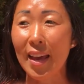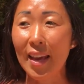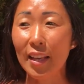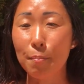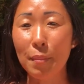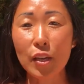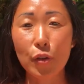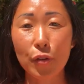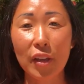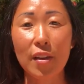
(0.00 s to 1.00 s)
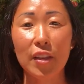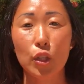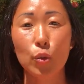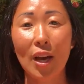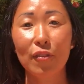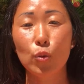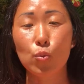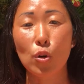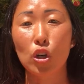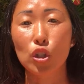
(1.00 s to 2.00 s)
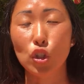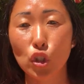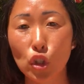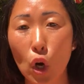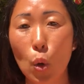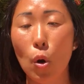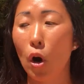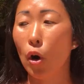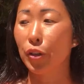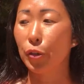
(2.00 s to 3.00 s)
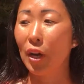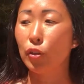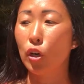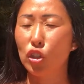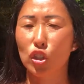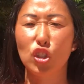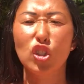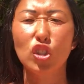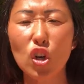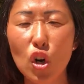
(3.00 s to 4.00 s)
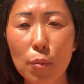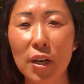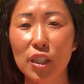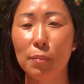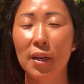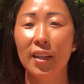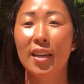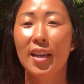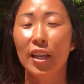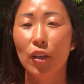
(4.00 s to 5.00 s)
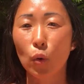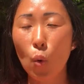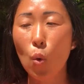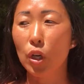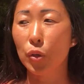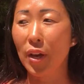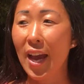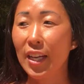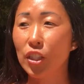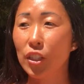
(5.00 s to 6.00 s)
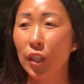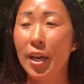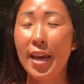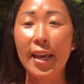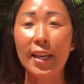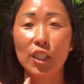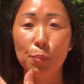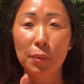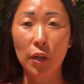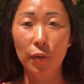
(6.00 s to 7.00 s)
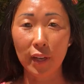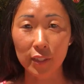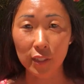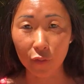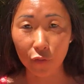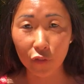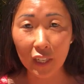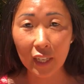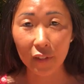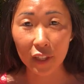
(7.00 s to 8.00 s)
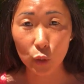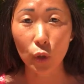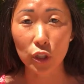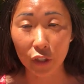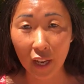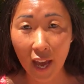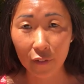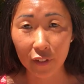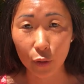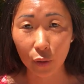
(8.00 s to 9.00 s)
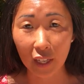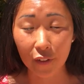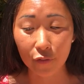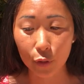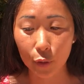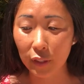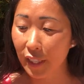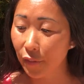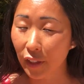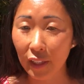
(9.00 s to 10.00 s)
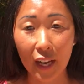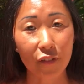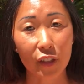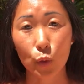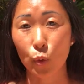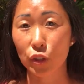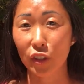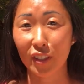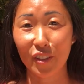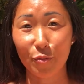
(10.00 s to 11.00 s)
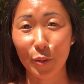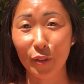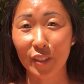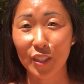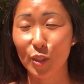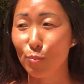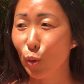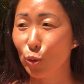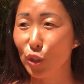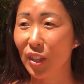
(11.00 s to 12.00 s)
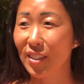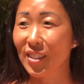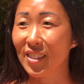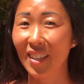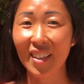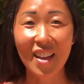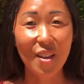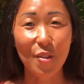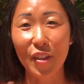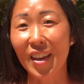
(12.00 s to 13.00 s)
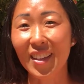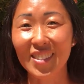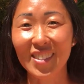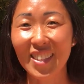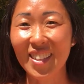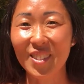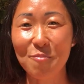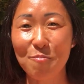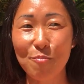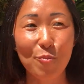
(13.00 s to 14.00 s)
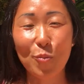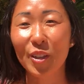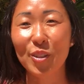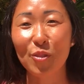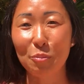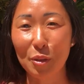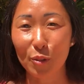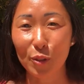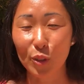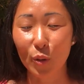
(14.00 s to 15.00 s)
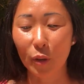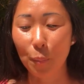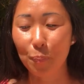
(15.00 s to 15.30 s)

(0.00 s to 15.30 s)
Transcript: and make you think that you have to work so hard and you have to earn so much money in order to actually experience the feeling that you want to have in your life, to live the life that you want to live with all these emotions and things and wonderful people and so on.